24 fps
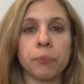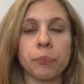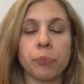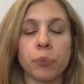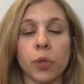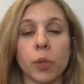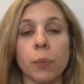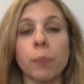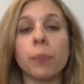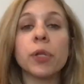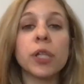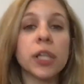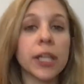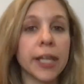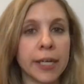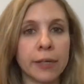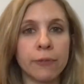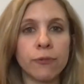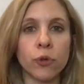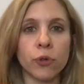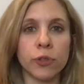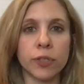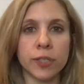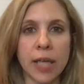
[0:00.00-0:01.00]
the
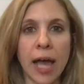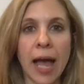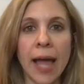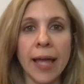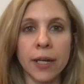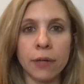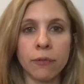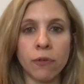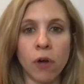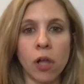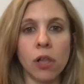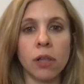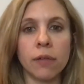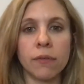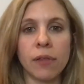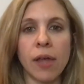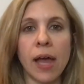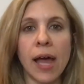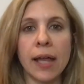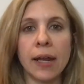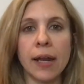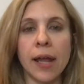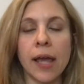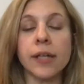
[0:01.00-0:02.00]
playful side of all of
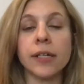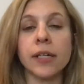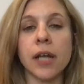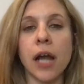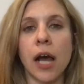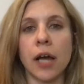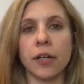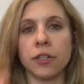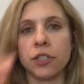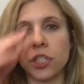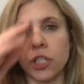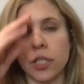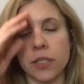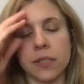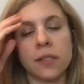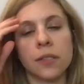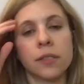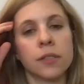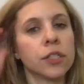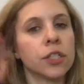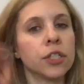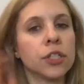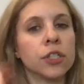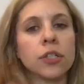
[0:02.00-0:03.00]
that, and not
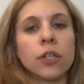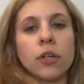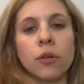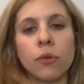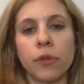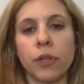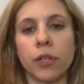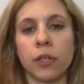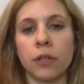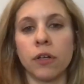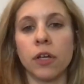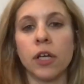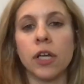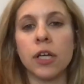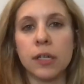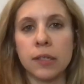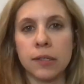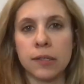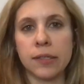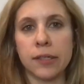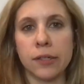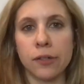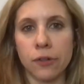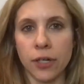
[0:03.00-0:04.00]
just, the
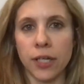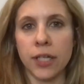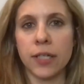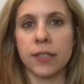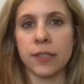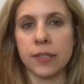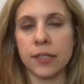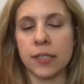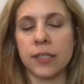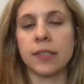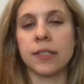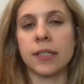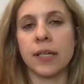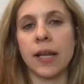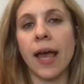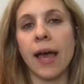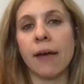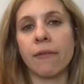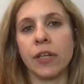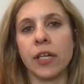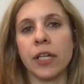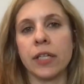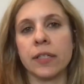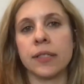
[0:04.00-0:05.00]
seriousness and
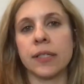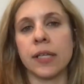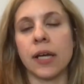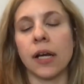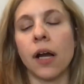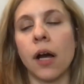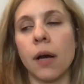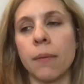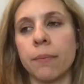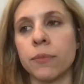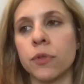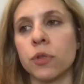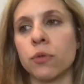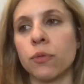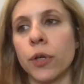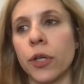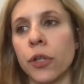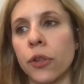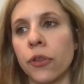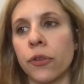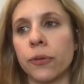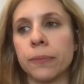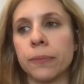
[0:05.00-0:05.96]
heaviness that comes with